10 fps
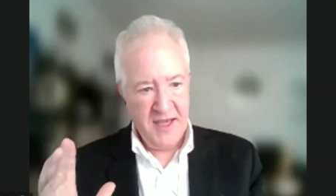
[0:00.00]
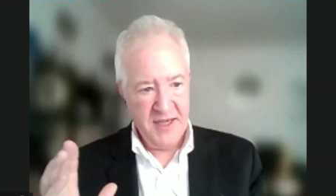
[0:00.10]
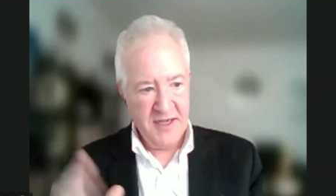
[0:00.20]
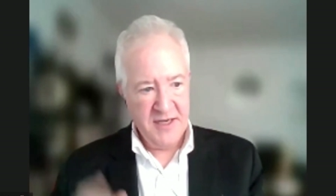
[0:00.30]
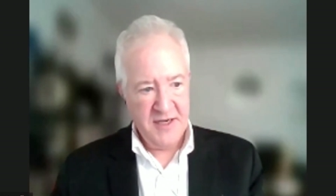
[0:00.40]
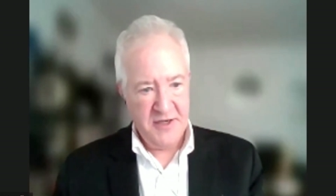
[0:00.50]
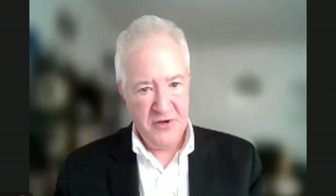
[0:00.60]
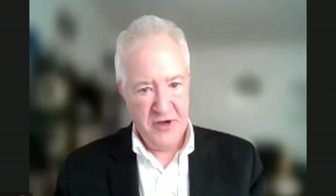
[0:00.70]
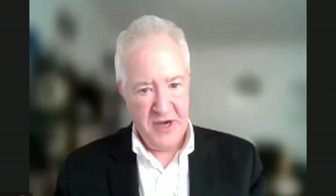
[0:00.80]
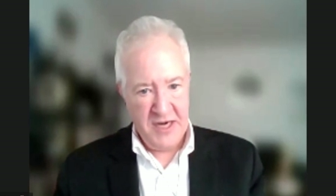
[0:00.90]
and
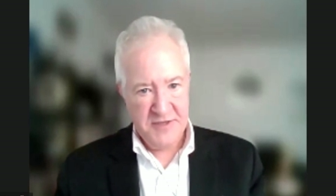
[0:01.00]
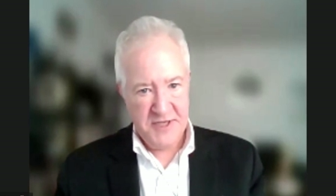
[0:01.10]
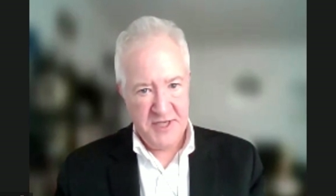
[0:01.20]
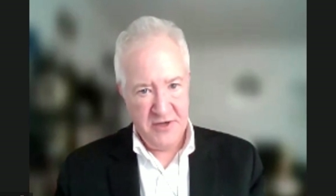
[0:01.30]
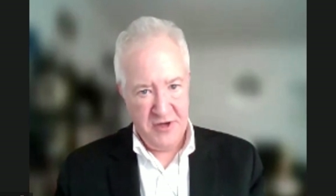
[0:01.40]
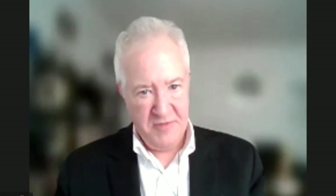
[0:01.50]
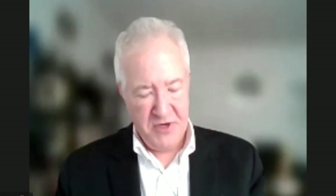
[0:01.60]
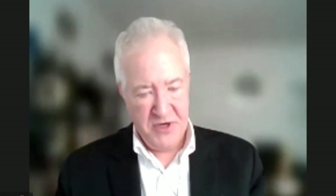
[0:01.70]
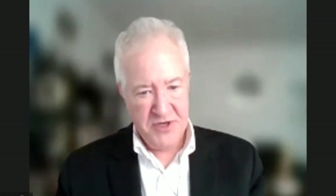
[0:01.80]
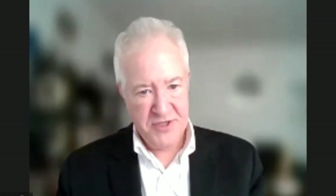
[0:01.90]
you're not allowed to
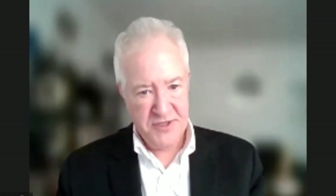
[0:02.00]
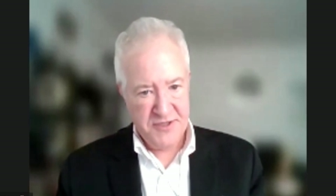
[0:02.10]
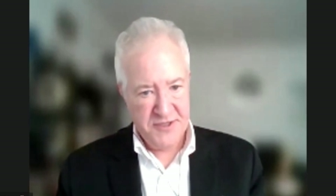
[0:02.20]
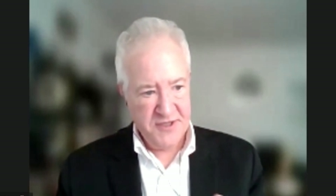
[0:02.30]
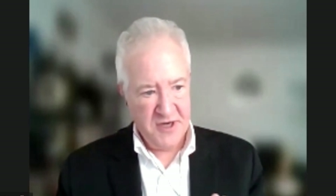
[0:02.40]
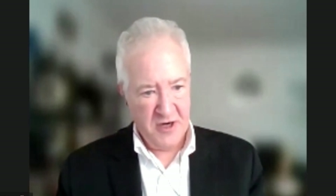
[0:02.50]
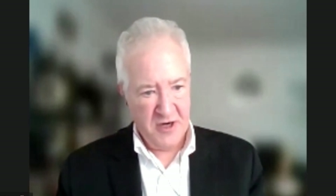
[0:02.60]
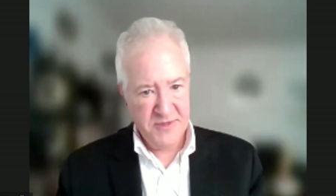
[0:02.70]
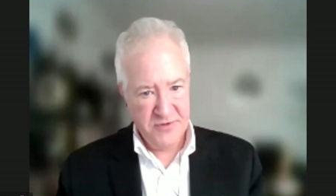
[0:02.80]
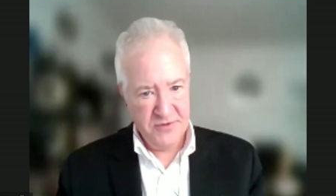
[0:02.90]
carry munitions,
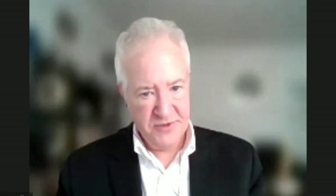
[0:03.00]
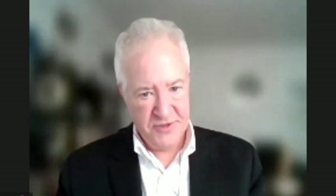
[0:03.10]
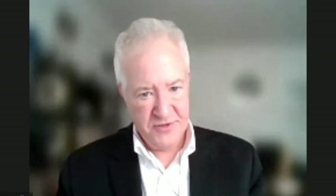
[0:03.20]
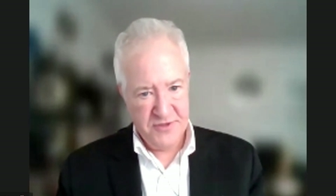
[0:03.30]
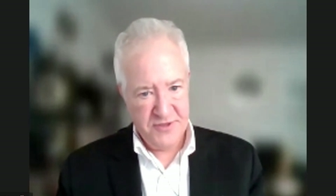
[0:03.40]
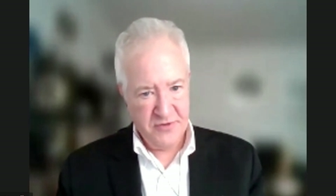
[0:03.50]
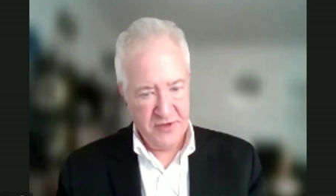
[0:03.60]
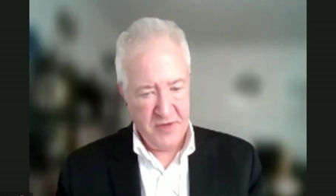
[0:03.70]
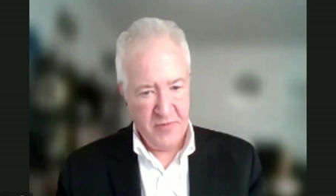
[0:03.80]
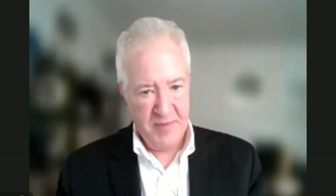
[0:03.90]
armed soldiers,
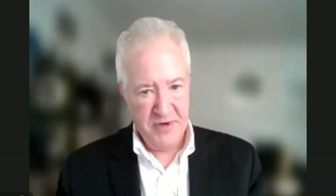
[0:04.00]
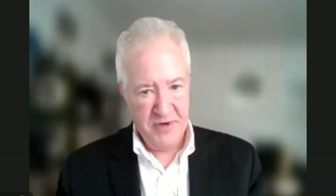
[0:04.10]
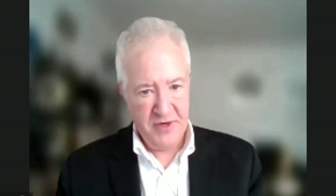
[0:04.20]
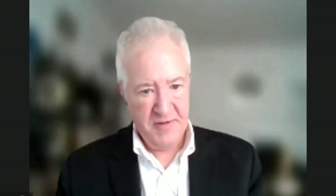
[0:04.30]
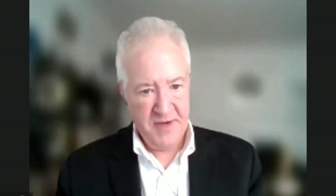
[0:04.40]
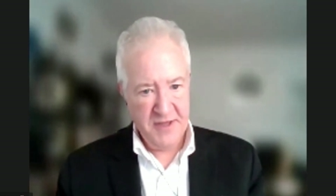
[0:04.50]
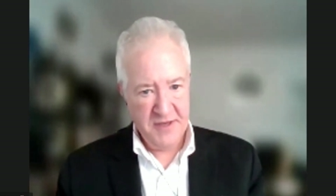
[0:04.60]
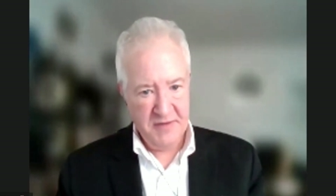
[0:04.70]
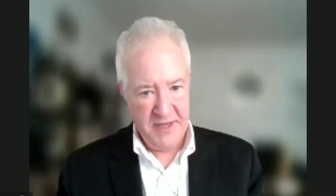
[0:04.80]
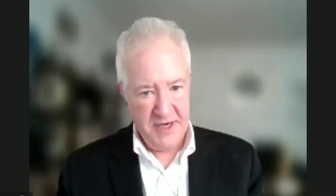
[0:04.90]
or any weaponry. And
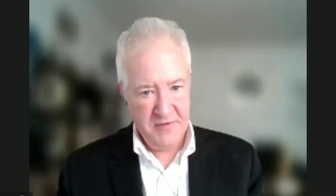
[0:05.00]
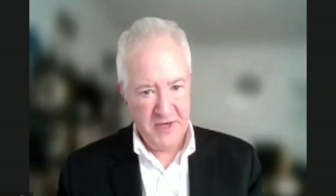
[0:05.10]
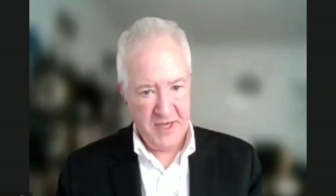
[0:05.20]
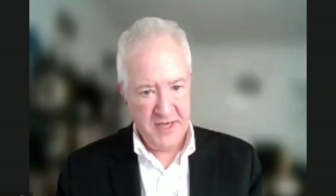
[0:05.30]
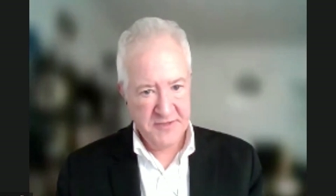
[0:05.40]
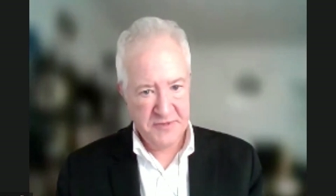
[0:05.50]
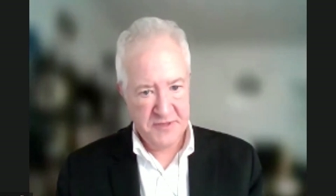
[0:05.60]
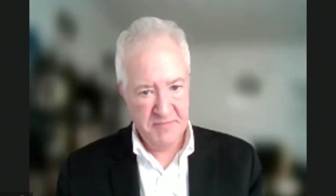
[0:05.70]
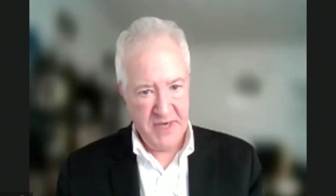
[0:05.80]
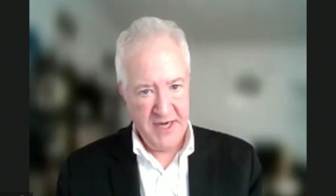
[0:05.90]
the Landover Castle
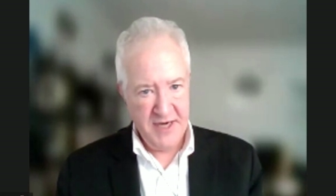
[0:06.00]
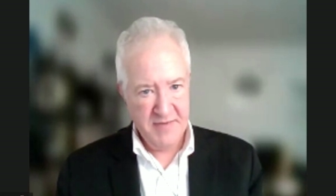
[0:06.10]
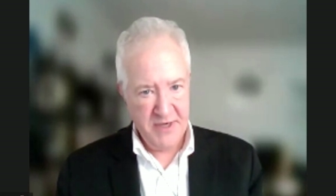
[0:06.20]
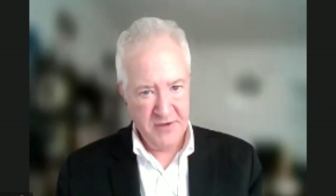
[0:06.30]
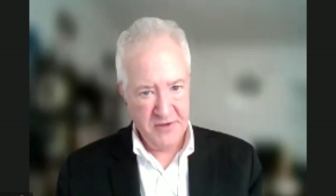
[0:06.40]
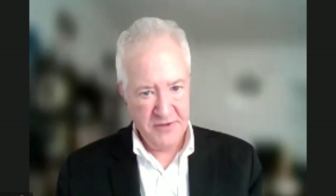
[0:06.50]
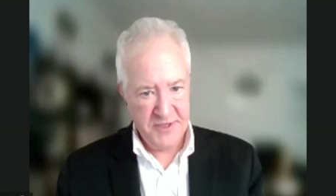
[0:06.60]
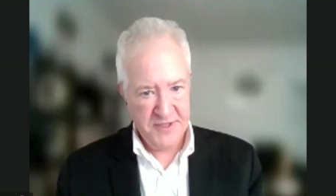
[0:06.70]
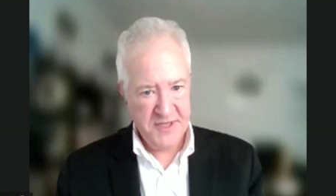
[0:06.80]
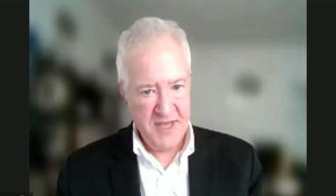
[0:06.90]
was abiding by all
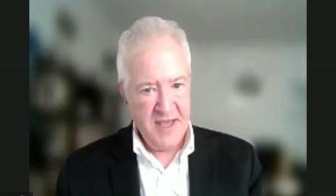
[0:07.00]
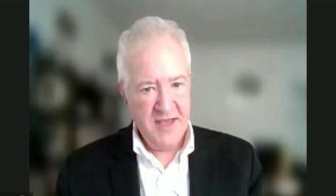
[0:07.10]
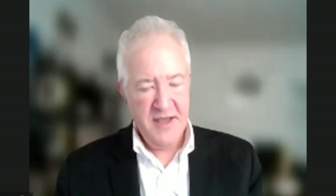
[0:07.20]
this.